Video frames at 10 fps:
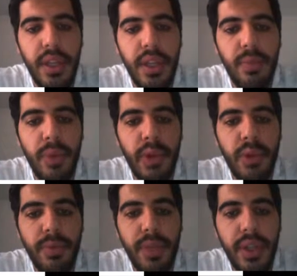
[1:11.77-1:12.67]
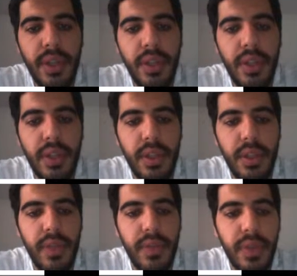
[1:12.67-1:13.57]
The major player in
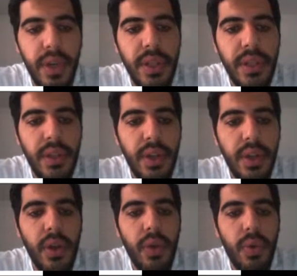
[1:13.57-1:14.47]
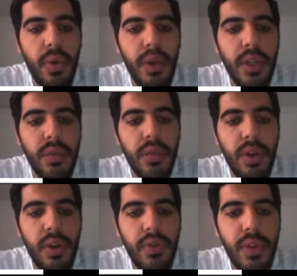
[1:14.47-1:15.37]
this phase was one
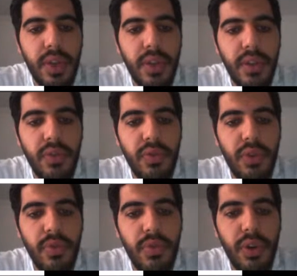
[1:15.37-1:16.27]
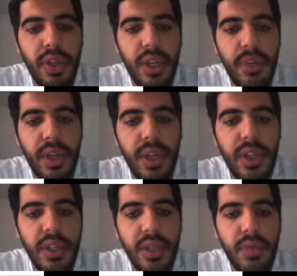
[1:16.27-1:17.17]
of the executive project
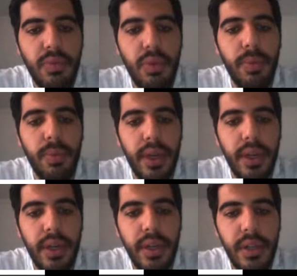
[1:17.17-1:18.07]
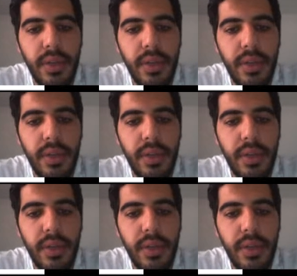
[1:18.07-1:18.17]
managers, Bob Anker.